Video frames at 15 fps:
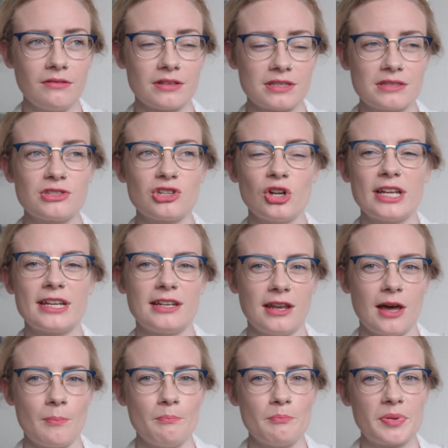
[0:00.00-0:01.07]
a solid
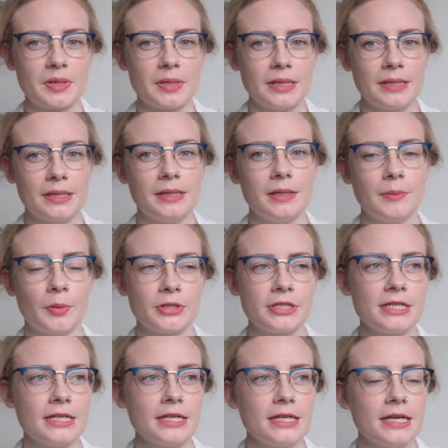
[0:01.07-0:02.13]
lump in the
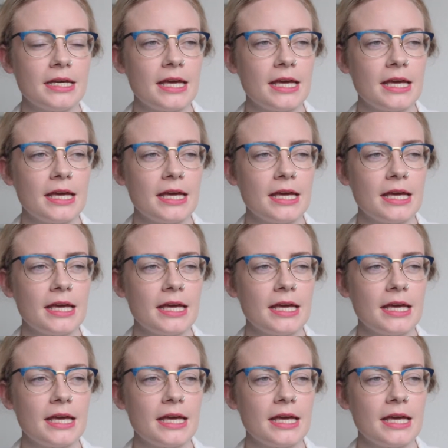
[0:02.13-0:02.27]
body.